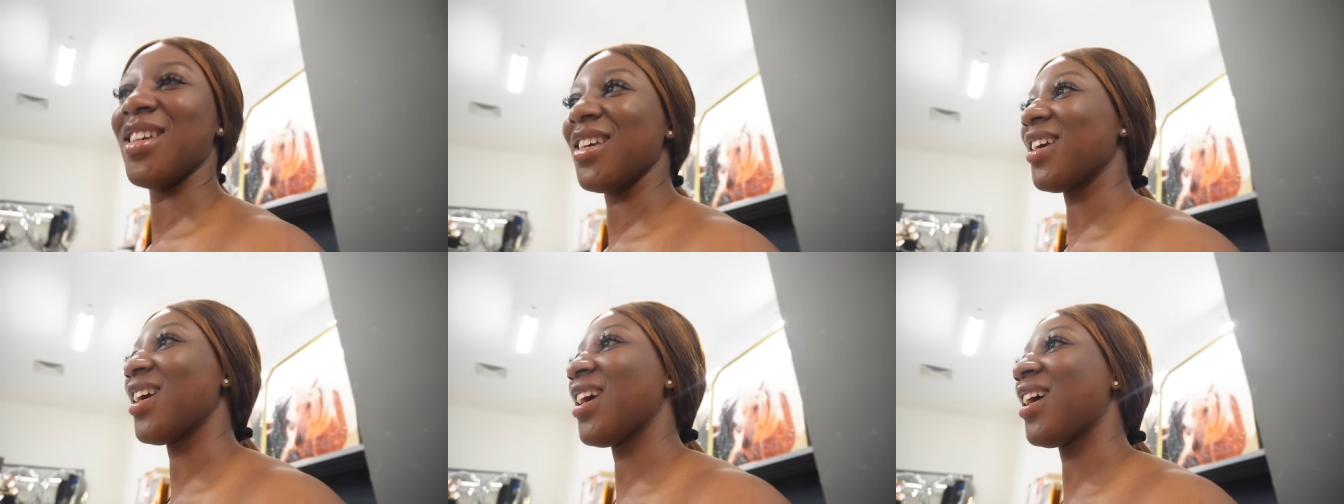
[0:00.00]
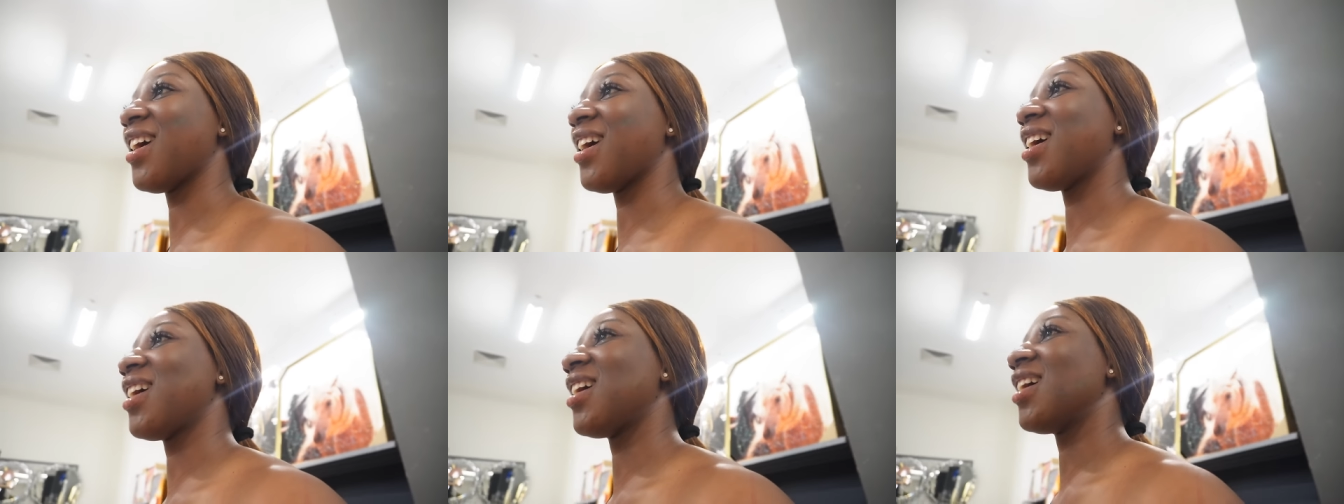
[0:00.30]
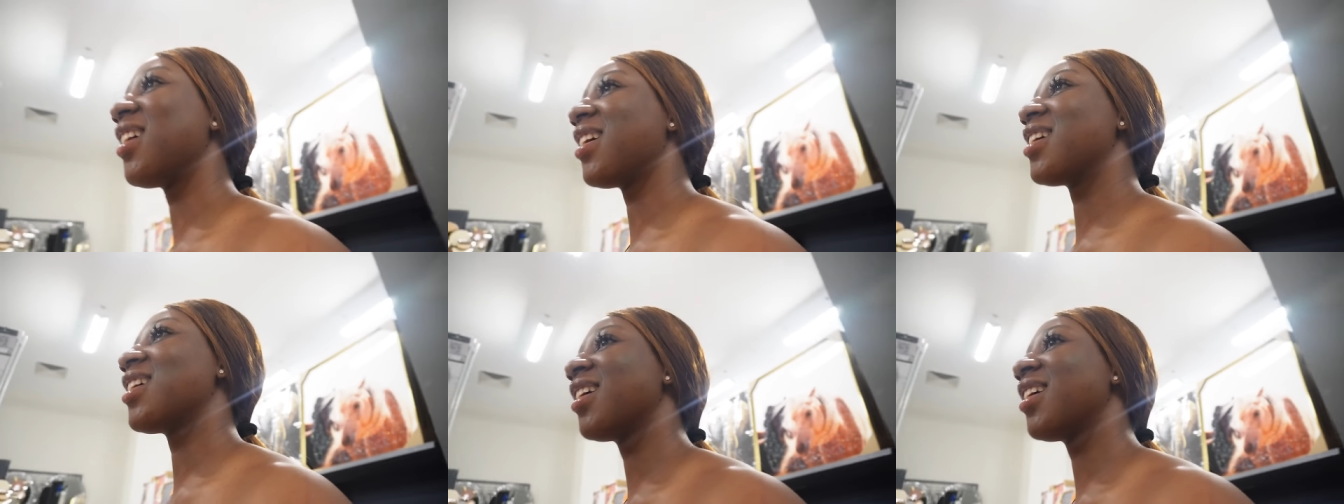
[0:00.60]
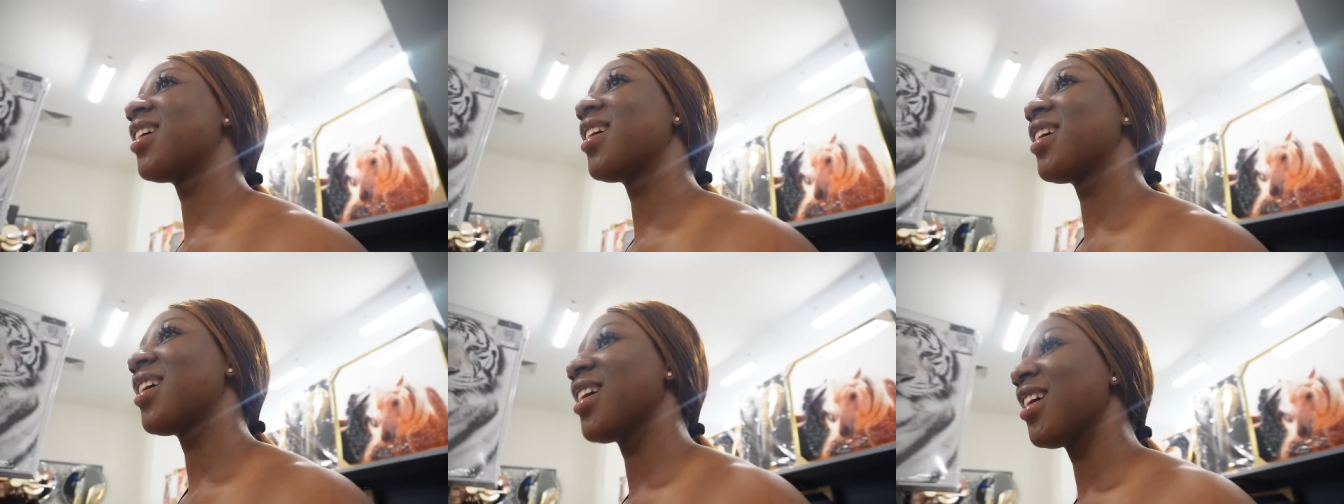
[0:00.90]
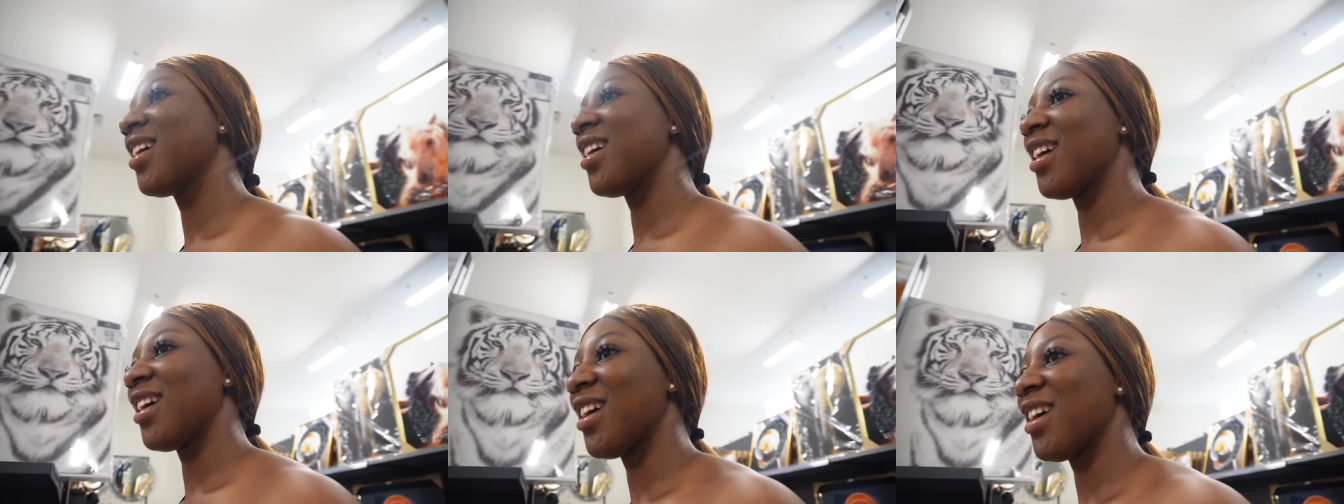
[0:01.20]
Yeah.
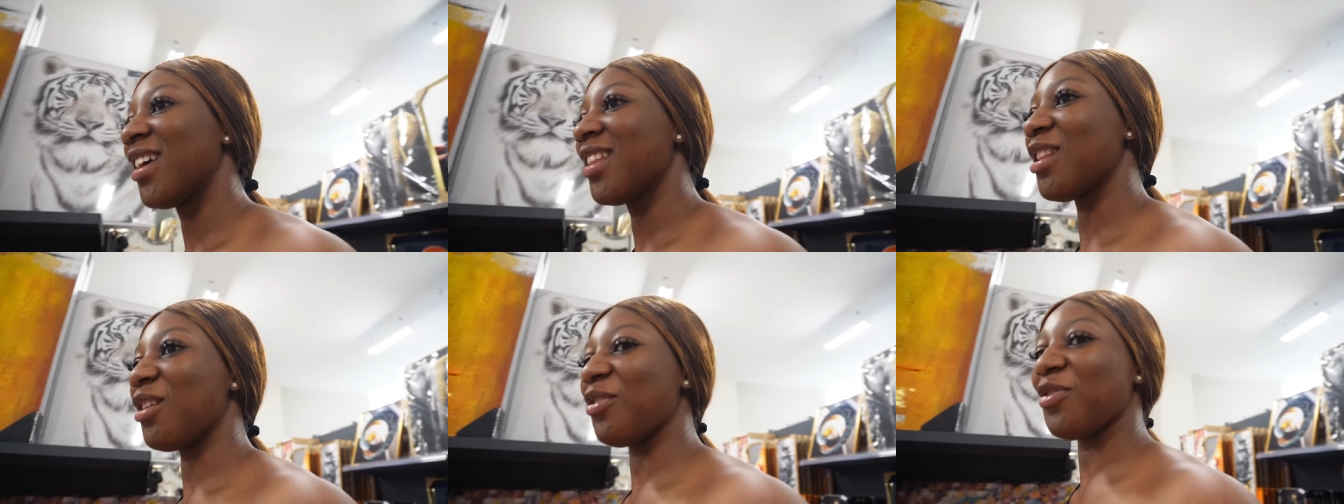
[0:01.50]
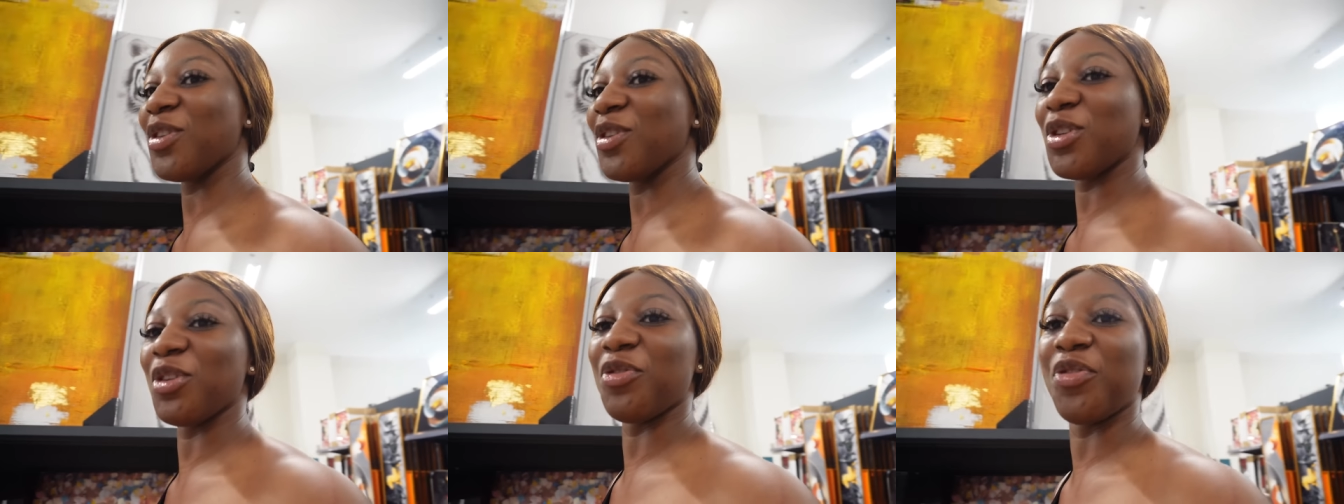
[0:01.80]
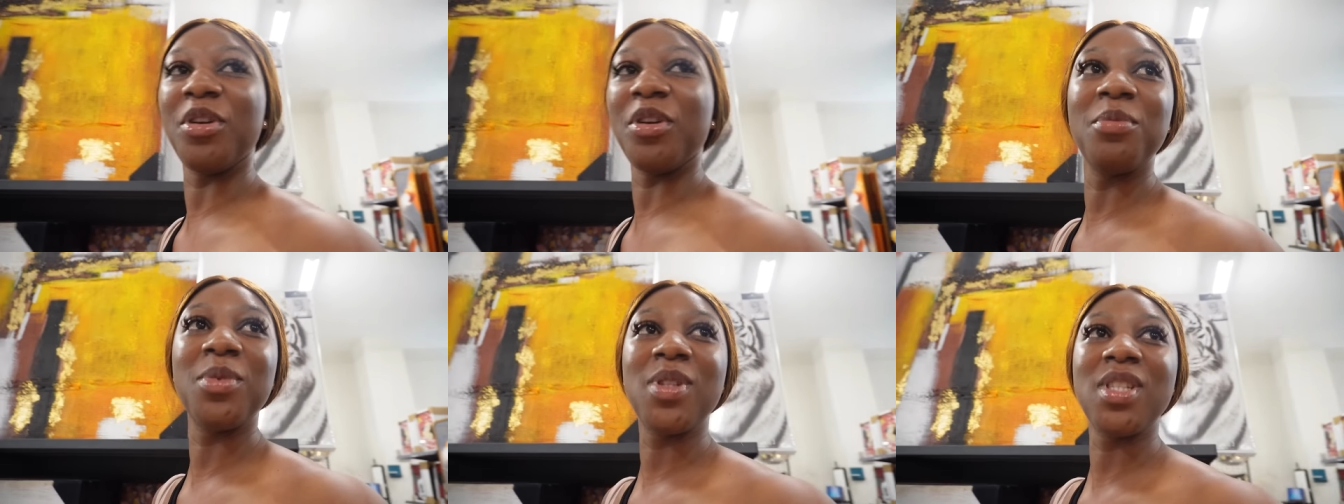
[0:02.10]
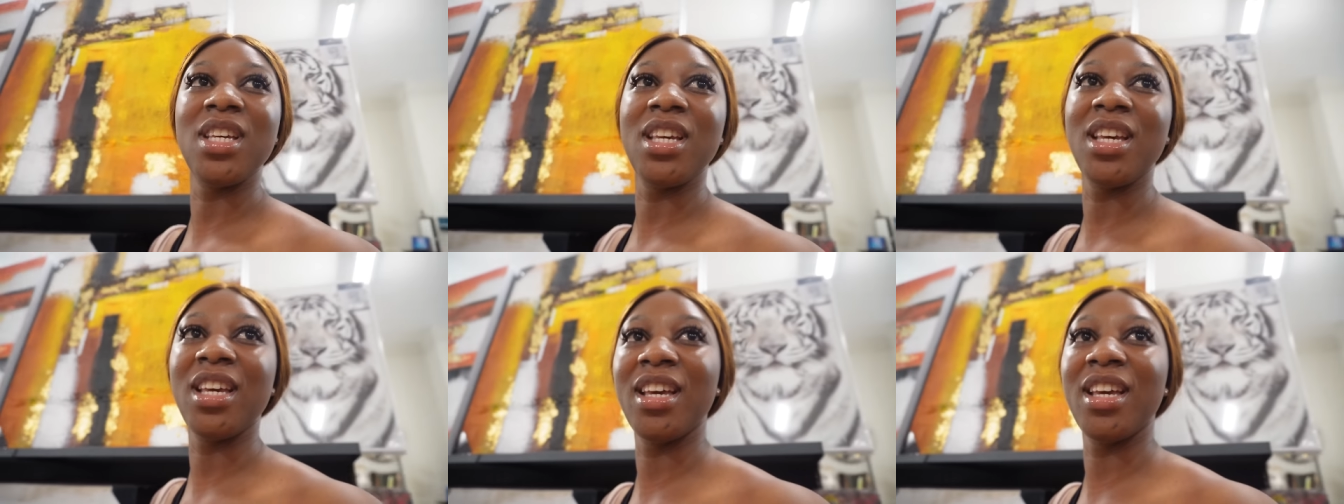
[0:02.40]
The photo frames.